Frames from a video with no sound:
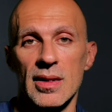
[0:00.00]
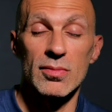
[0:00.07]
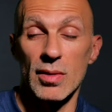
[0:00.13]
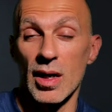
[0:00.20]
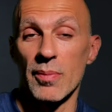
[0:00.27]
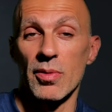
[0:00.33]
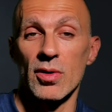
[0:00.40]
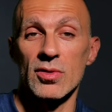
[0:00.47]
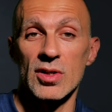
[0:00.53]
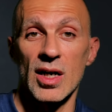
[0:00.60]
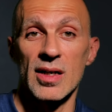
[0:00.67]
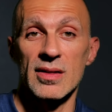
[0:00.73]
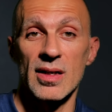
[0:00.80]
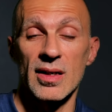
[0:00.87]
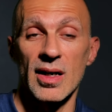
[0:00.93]

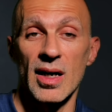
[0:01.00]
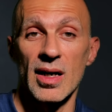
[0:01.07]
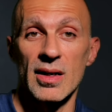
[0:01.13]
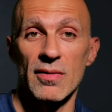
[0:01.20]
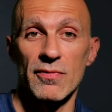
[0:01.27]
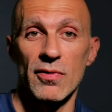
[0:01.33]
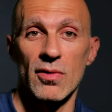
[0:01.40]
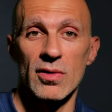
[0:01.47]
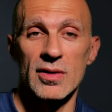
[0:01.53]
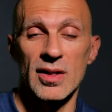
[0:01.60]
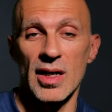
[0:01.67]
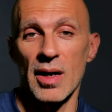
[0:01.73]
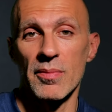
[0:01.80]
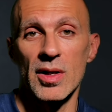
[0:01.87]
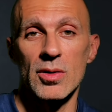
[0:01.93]
Apologize again for the
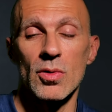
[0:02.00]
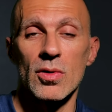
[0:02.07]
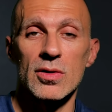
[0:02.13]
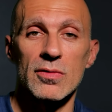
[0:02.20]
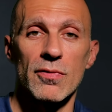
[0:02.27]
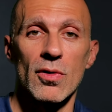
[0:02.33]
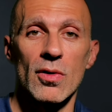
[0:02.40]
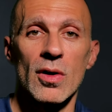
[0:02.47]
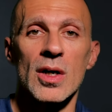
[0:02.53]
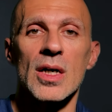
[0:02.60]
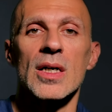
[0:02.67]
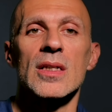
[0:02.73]
time it took for